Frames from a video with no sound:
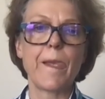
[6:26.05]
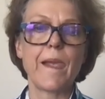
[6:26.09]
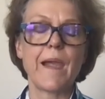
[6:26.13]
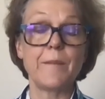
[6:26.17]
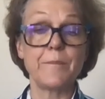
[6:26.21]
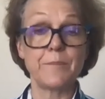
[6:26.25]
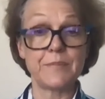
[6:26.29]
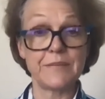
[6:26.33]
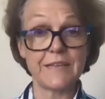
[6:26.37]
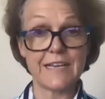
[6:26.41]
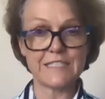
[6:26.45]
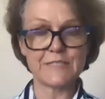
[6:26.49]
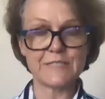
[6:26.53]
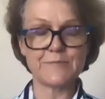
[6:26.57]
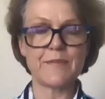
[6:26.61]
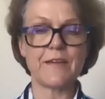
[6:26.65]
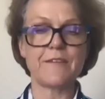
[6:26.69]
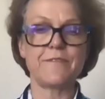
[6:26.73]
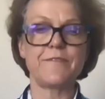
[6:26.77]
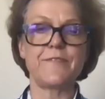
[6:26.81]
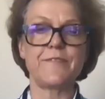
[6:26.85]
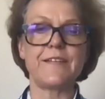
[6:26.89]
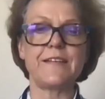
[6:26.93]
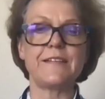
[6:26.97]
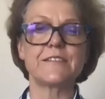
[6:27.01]
and place my
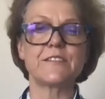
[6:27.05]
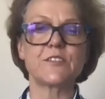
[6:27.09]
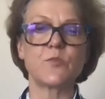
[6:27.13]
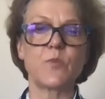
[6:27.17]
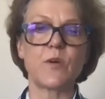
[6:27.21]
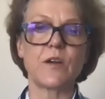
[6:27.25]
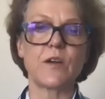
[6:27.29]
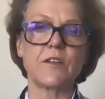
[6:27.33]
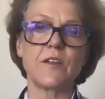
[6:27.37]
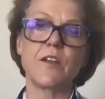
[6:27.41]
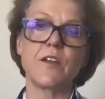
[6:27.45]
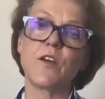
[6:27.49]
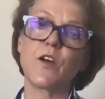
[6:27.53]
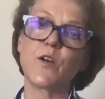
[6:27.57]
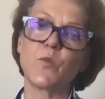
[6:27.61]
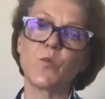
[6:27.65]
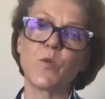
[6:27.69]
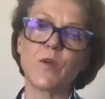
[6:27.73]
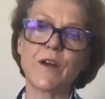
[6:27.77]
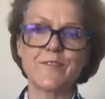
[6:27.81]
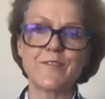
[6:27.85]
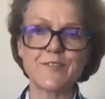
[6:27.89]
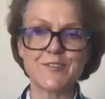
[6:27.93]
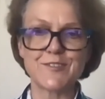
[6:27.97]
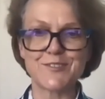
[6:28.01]
feet squarely on
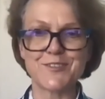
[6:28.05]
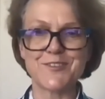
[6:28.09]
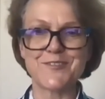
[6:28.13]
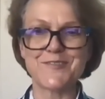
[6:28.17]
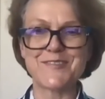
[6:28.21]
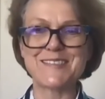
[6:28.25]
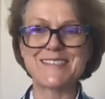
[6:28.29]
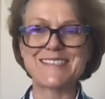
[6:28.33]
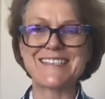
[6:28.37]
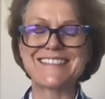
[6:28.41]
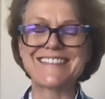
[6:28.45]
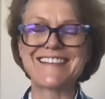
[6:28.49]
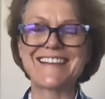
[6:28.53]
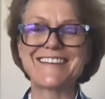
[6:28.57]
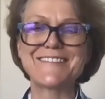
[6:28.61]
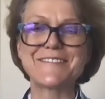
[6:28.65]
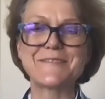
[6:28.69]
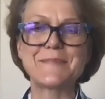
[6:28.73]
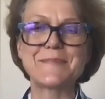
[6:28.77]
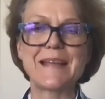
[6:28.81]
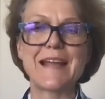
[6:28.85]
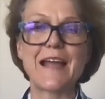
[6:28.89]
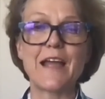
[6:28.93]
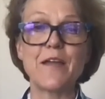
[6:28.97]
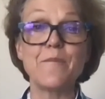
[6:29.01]
whatever surface is under
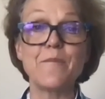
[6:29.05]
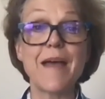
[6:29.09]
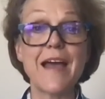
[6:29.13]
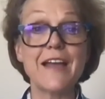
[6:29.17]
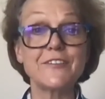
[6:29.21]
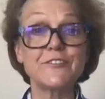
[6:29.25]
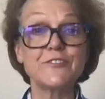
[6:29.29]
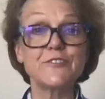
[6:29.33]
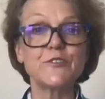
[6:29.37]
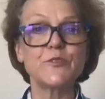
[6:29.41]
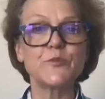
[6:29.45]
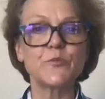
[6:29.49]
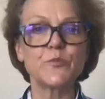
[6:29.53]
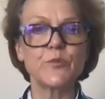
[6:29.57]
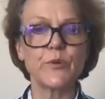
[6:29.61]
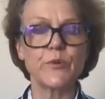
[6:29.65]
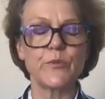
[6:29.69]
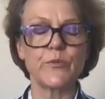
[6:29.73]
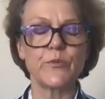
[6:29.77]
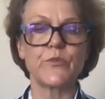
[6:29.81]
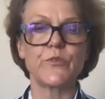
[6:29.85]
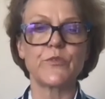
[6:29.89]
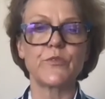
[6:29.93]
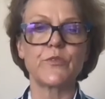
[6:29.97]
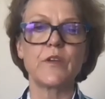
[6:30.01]
me, I imagine the
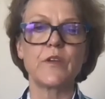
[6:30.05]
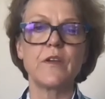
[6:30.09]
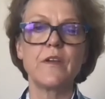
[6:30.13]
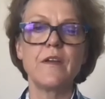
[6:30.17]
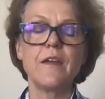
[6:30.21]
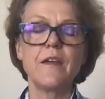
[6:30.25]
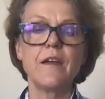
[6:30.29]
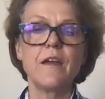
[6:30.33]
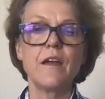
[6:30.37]
roots